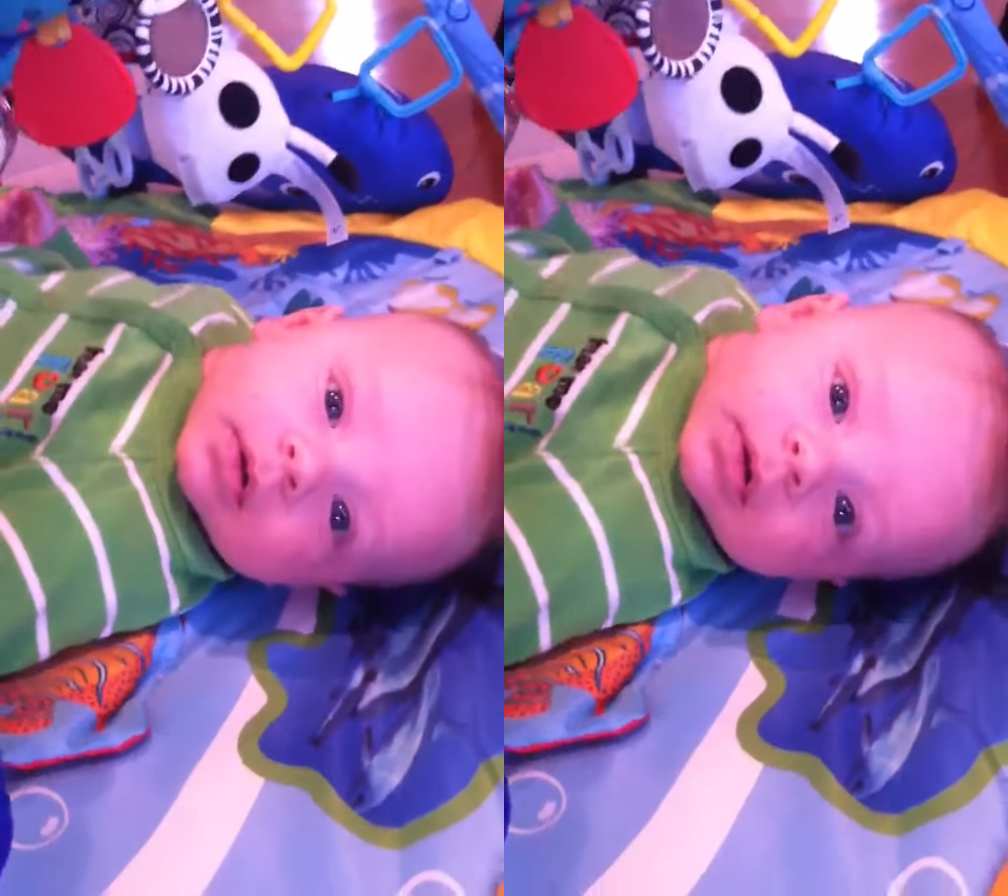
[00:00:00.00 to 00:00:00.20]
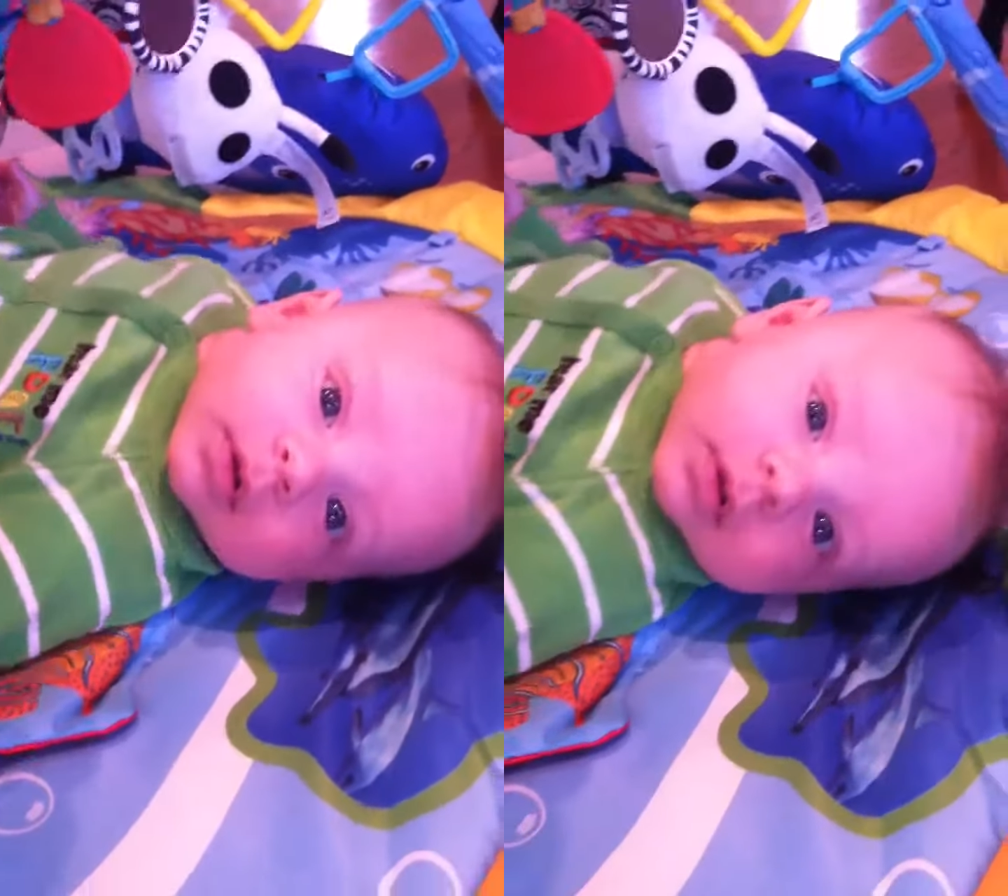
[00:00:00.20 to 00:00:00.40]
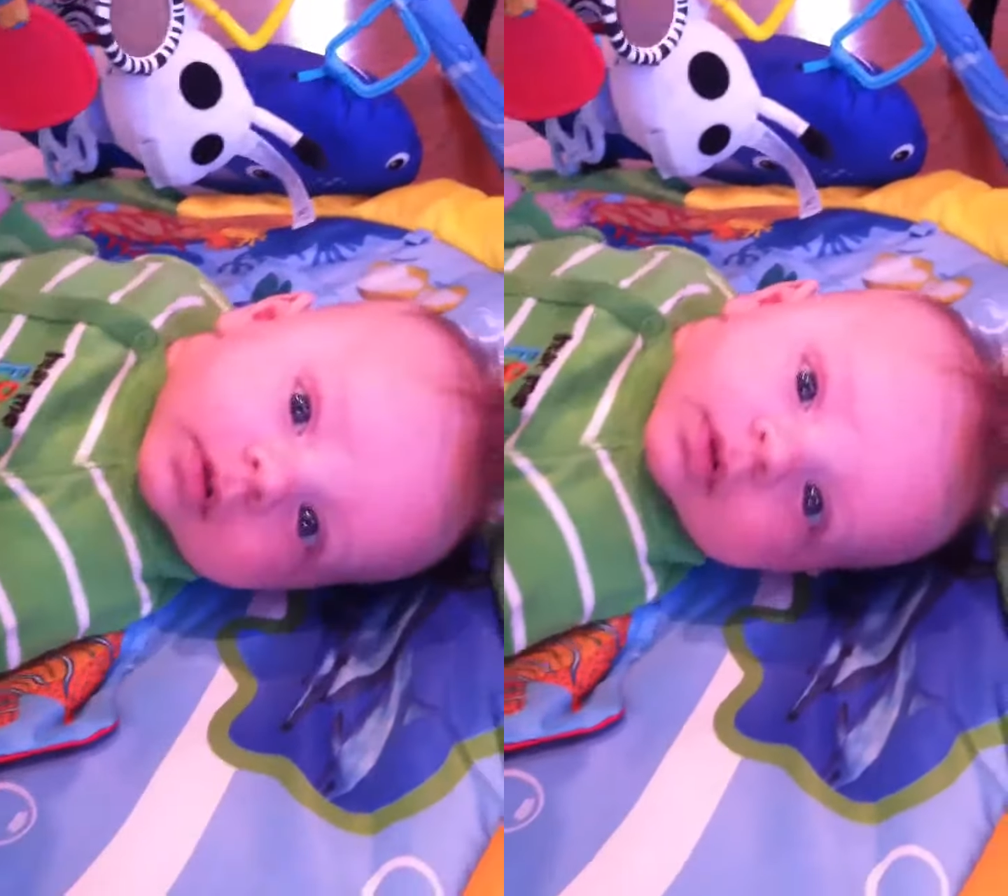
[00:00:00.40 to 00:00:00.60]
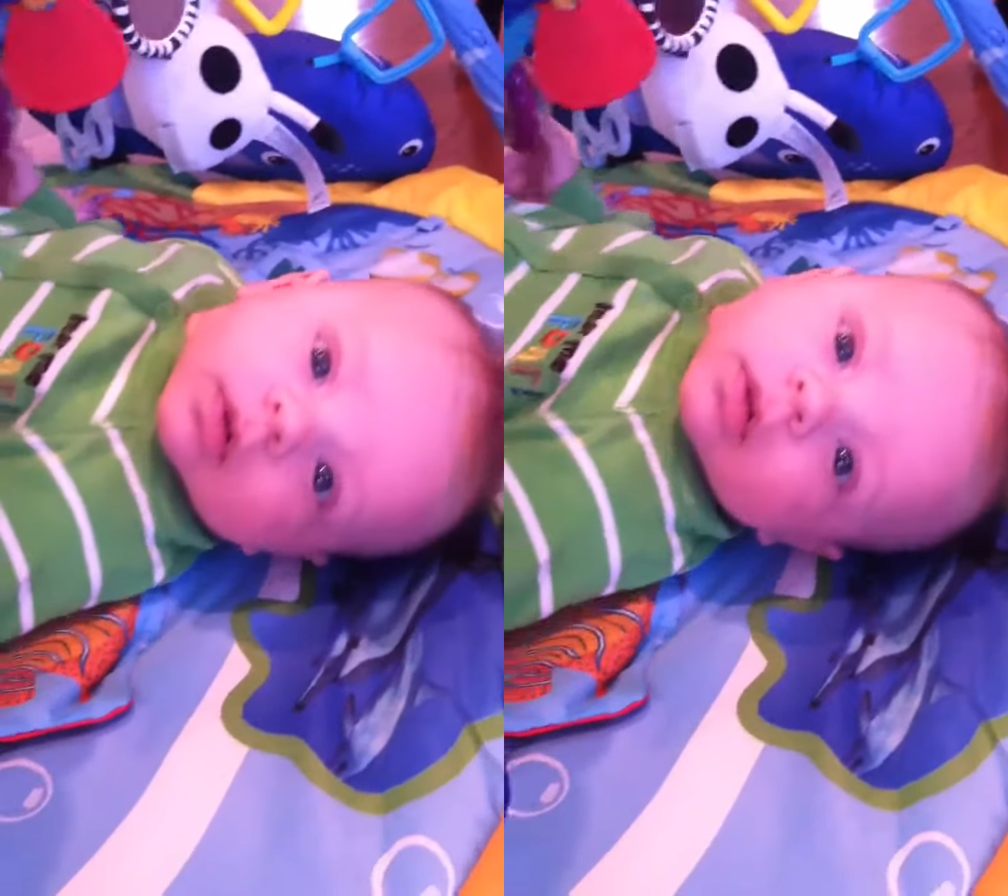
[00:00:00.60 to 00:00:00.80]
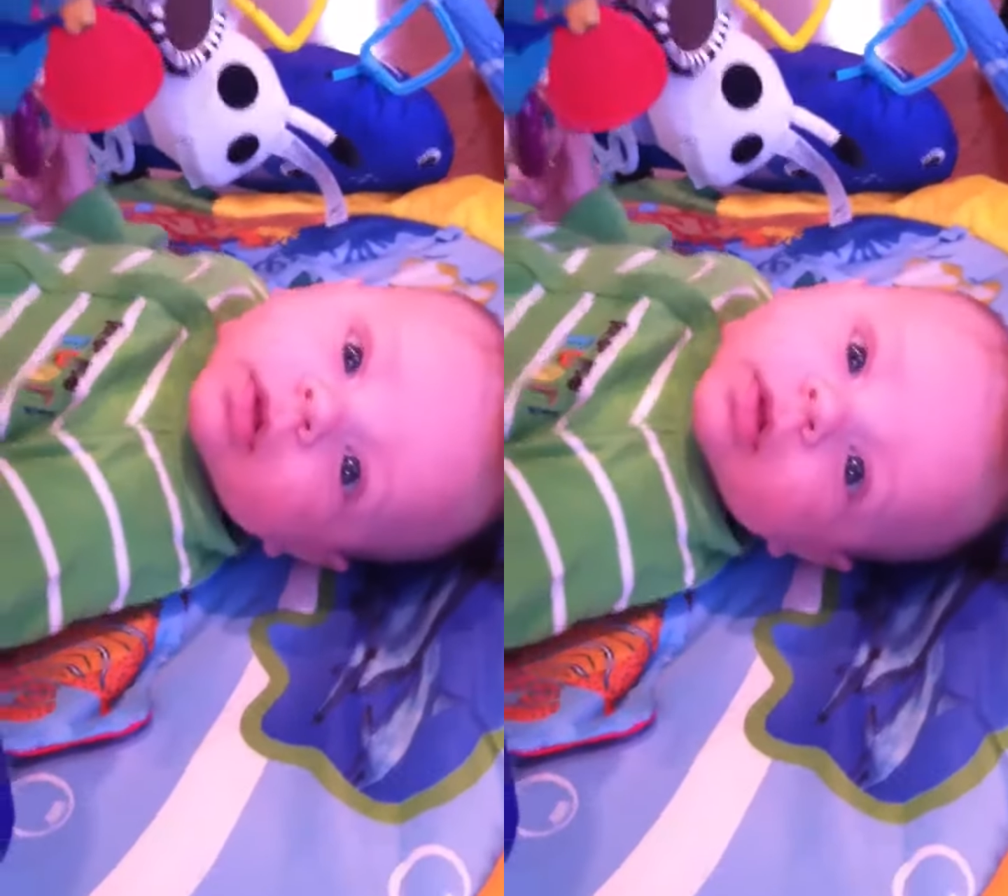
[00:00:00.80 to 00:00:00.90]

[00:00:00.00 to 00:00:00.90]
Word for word: smile.